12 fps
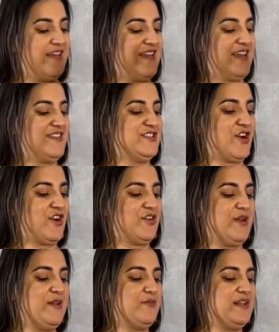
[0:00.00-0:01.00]
I like the dark
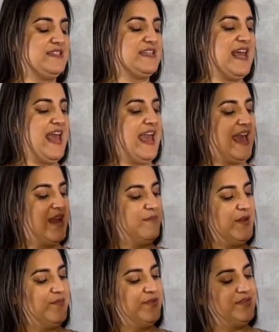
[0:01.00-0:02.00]
green ones, and I'm
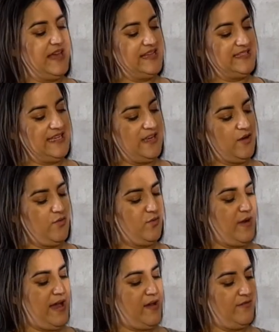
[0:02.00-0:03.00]
going to place it
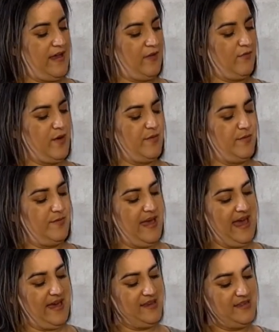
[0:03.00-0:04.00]
around that rubber
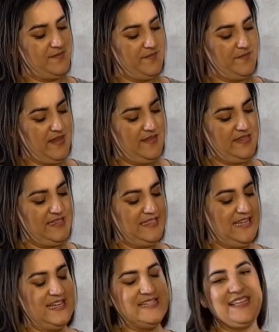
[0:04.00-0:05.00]
band. This is
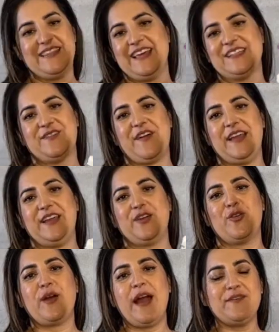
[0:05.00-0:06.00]
an easy thing to find at a
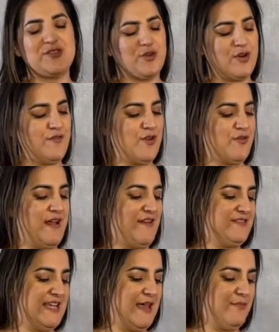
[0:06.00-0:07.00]
craft store if you don't
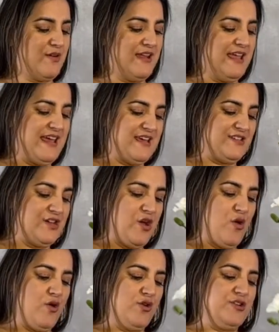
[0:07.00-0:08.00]
have tape on hand,
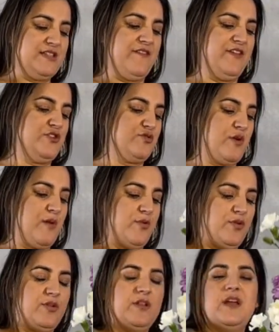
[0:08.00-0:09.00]
or you're just having
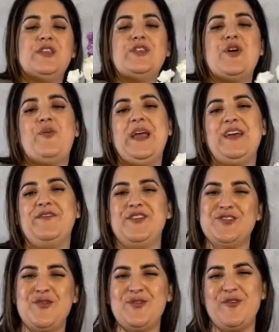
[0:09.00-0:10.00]
trouble knowing, if you
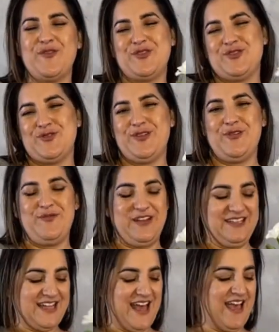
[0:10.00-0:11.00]
don't know for sure that you want
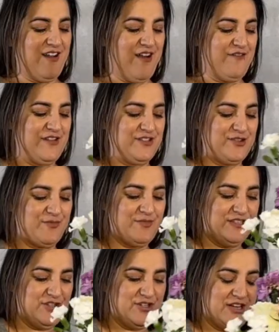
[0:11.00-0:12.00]
to tie it off at a certain
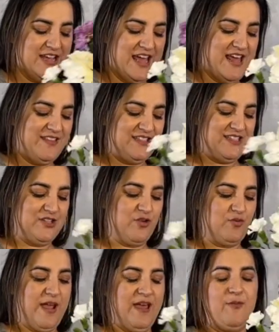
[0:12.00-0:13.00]
position. This is a
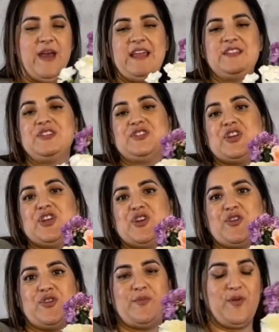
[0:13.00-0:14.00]
great way to
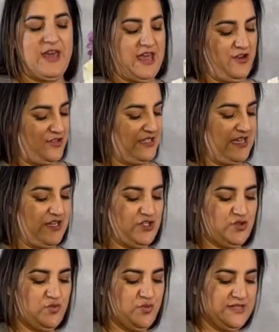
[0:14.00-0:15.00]
secure the bouquet. You're just going to
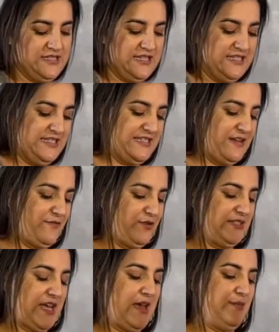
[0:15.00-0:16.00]
twist it
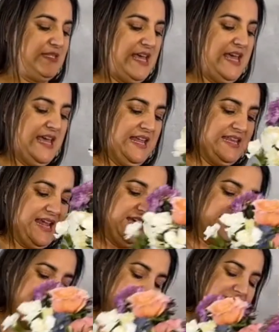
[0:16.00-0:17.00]
several times,
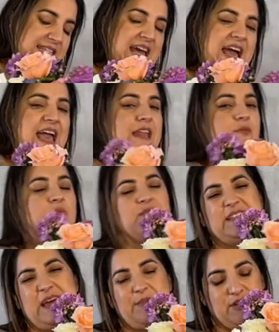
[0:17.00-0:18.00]
nice and tight. It
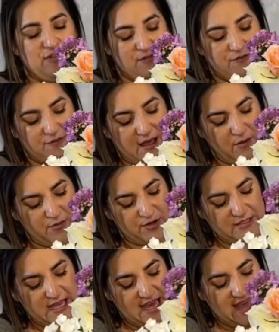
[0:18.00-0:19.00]
won't damage the
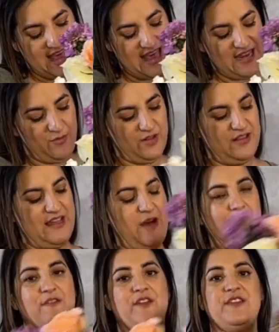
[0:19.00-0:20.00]
flowers, and it will
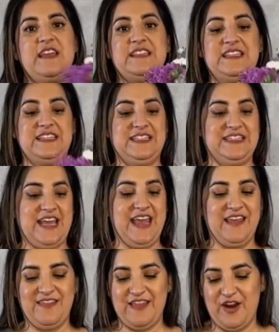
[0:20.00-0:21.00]
allow everything to stay
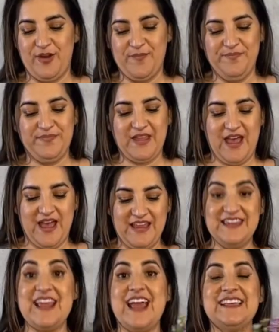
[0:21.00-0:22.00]
in there
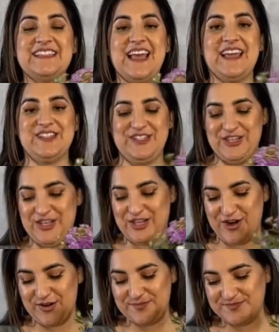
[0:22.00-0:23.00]
nice and
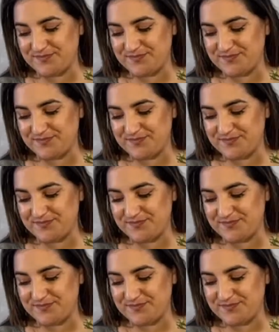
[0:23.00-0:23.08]
secure.